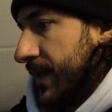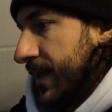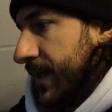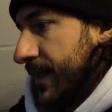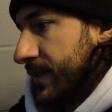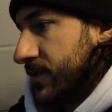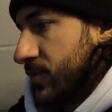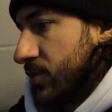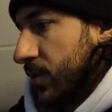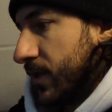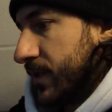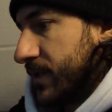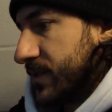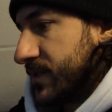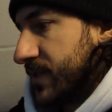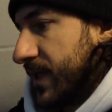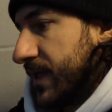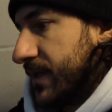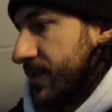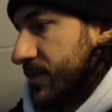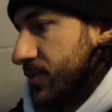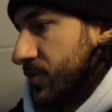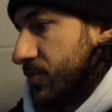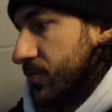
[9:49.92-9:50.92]
And so I
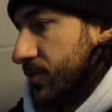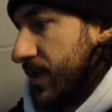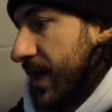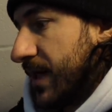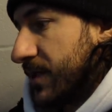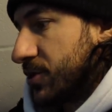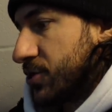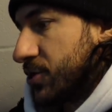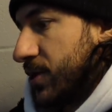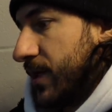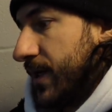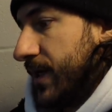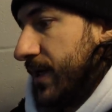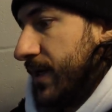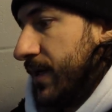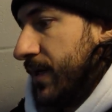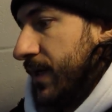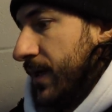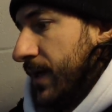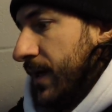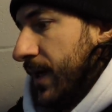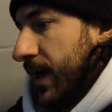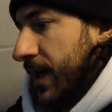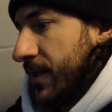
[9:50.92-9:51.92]
decided to not train.
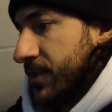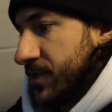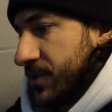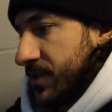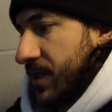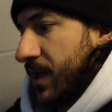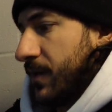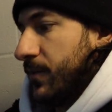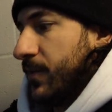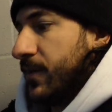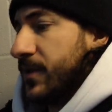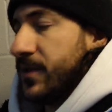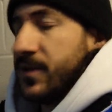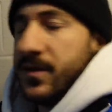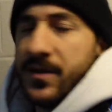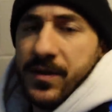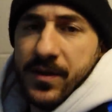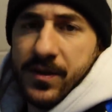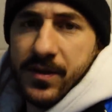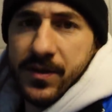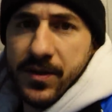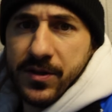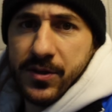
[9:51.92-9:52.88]
I just came in,